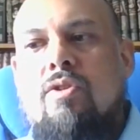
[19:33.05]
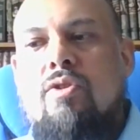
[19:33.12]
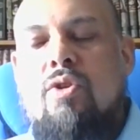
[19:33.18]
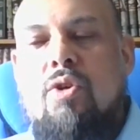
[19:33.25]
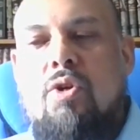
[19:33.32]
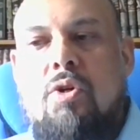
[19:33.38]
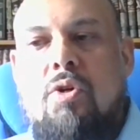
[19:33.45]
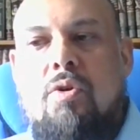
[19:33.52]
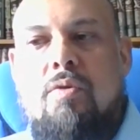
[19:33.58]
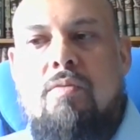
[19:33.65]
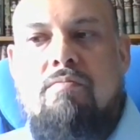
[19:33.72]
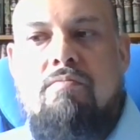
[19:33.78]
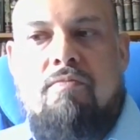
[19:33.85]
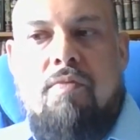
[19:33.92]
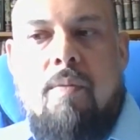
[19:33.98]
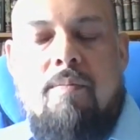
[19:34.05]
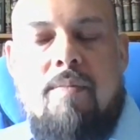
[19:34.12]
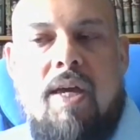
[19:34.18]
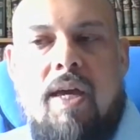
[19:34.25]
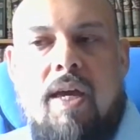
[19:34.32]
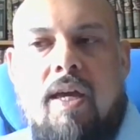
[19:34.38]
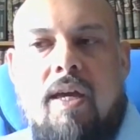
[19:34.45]
So for
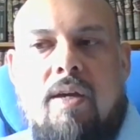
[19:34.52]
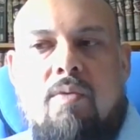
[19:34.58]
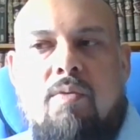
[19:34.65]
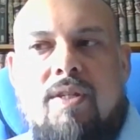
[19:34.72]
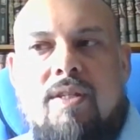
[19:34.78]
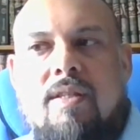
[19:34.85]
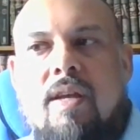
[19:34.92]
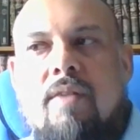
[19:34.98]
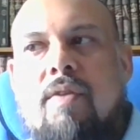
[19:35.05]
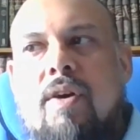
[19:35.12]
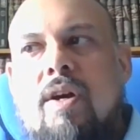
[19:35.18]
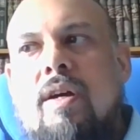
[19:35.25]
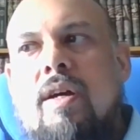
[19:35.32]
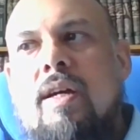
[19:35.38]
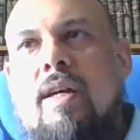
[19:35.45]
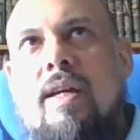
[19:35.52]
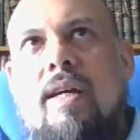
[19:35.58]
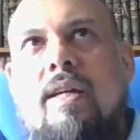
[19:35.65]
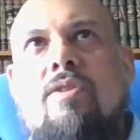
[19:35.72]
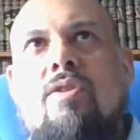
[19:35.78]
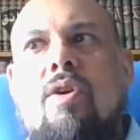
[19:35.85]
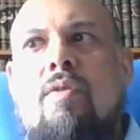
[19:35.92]
me, it was never a
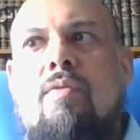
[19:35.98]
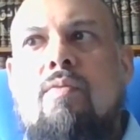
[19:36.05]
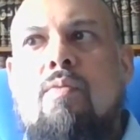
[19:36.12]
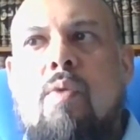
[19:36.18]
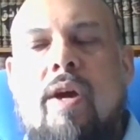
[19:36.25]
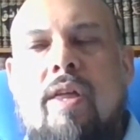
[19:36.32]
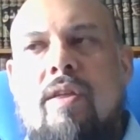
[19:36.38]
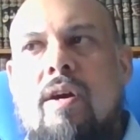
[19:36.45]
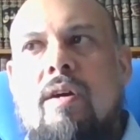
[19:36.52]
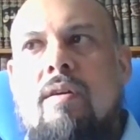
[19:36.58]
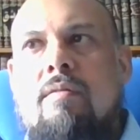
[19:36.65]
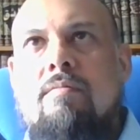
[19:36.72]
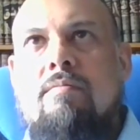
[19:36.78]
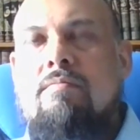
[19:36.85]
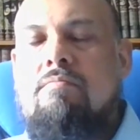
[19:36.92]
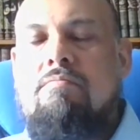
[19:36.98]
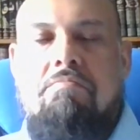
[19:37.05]
case of whether